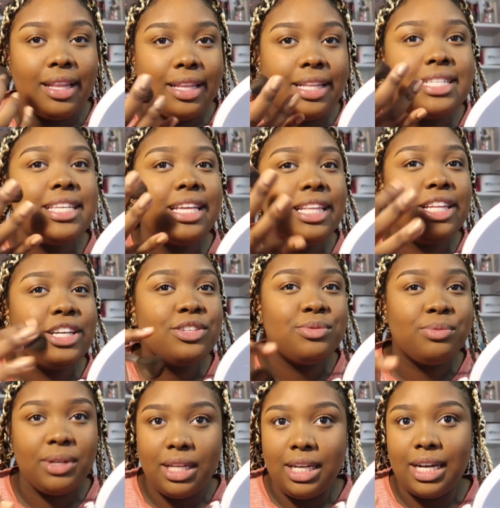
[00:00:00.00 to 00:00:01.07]
It looks
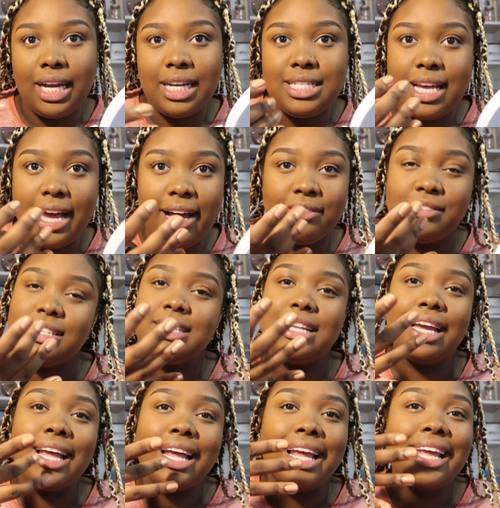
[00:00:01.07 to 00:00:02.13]
really nice to have just
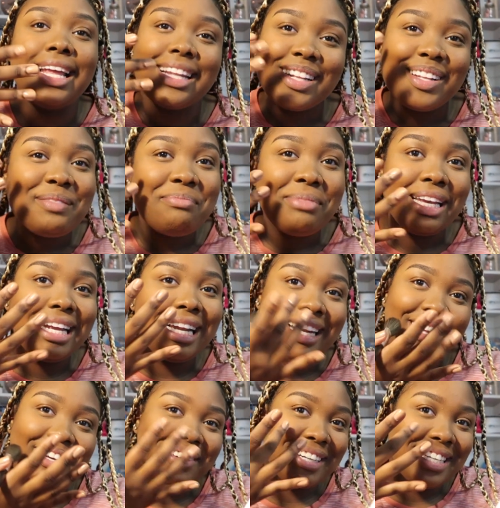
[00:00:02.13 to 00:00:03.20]
like a pink
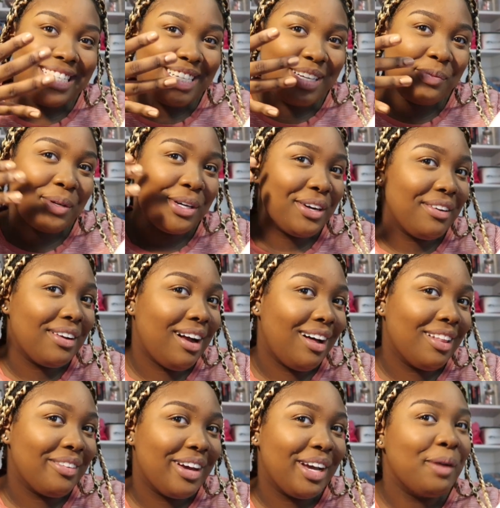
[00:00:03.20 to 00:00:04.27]
glittery shimmer going all
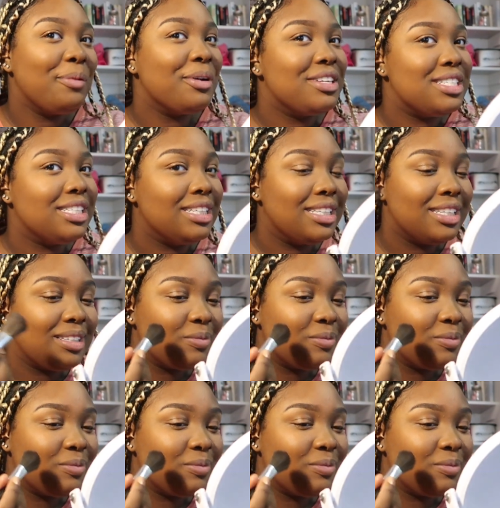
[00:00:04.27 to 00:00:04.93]
the way up your cheek.